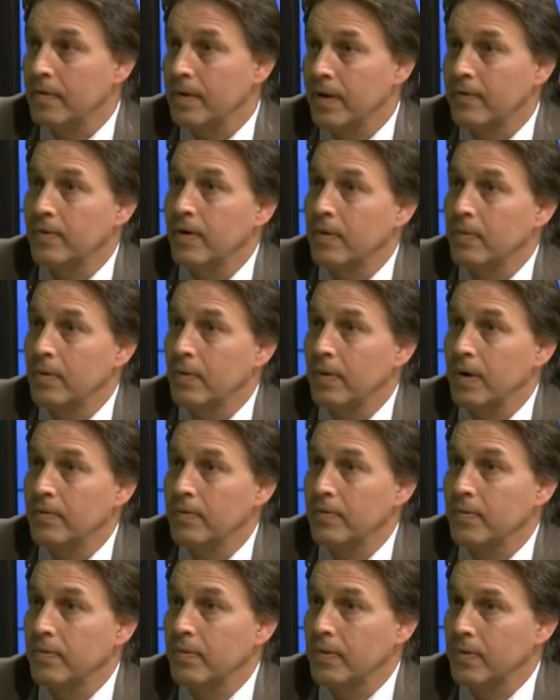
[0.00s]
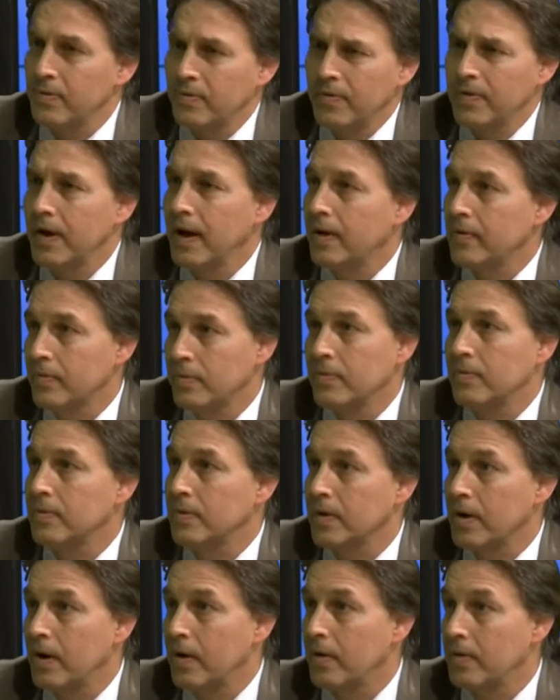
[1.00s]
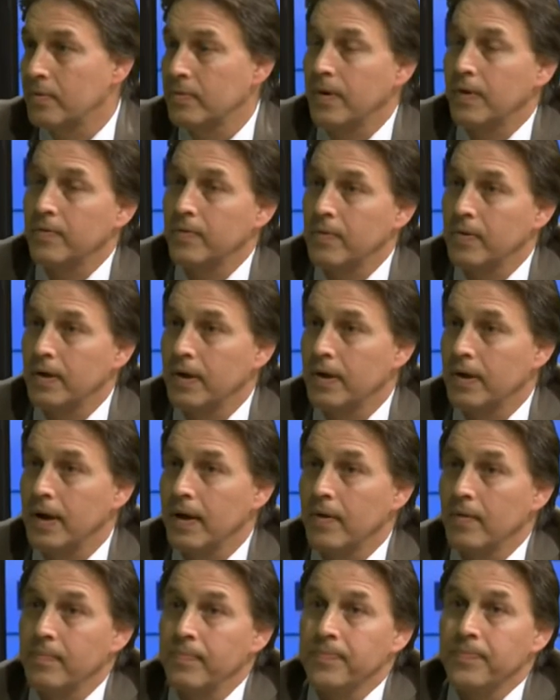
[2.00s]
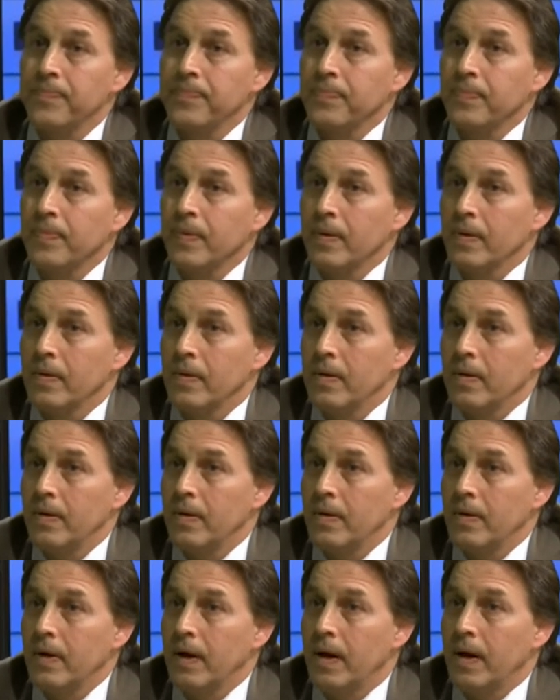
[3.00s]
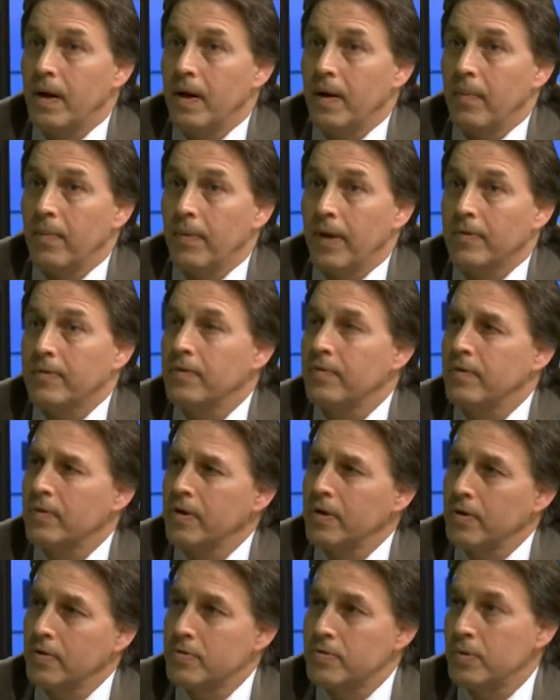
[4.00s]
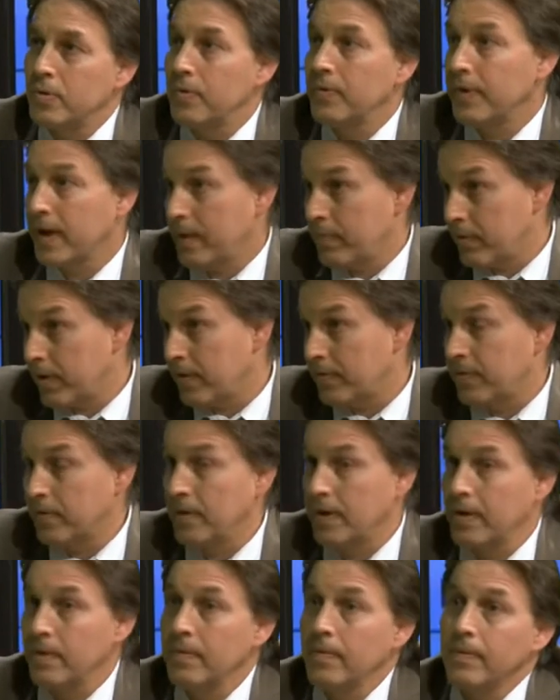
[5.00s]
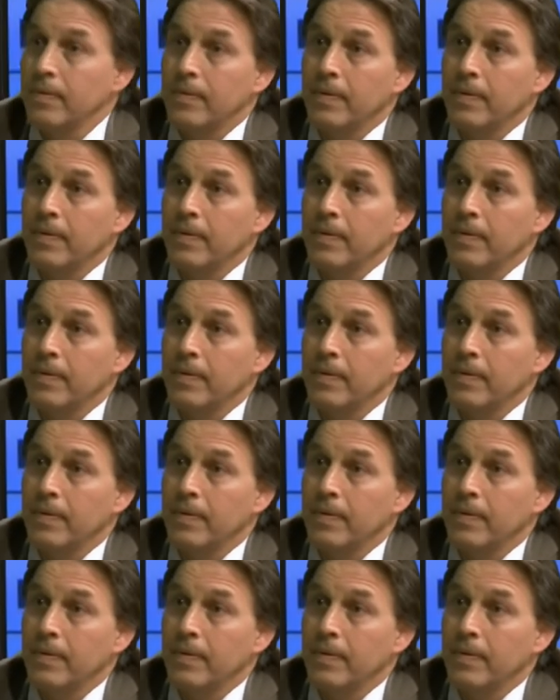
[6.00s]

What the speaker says: that's how we wrestle when you see high school or college wrestling, and that's a very controlled type wrestling.